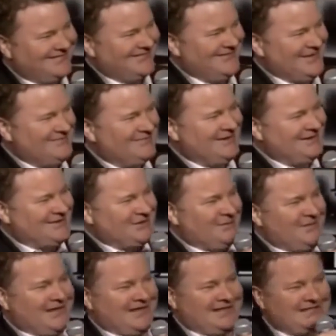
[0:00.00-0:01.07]
My brother
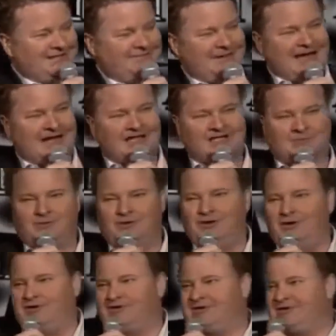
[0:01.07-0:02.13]
told me I gotta set manageable
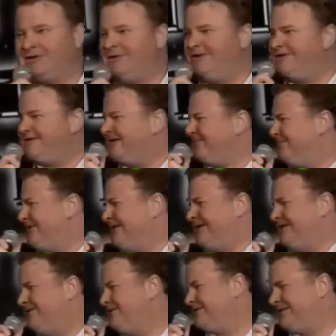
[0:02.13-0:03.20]
goals. He's like, why don't you just like plan
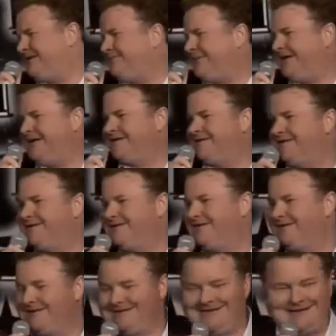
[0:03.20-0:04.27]
to lose 10 pounds this
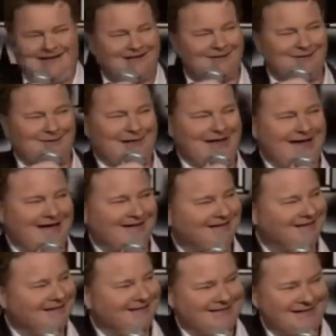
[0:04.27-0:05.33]
year? I said, I can do that.
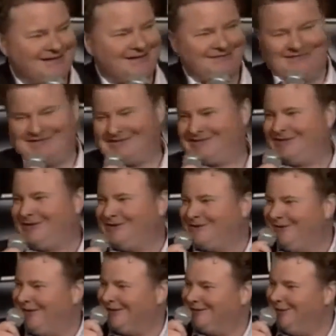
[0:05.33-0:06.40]
I don't even need to start
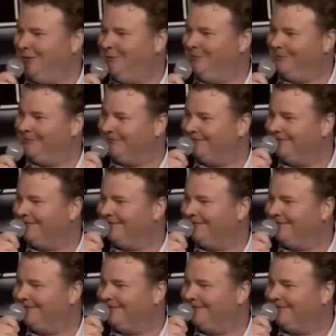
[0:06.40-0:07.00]
till October.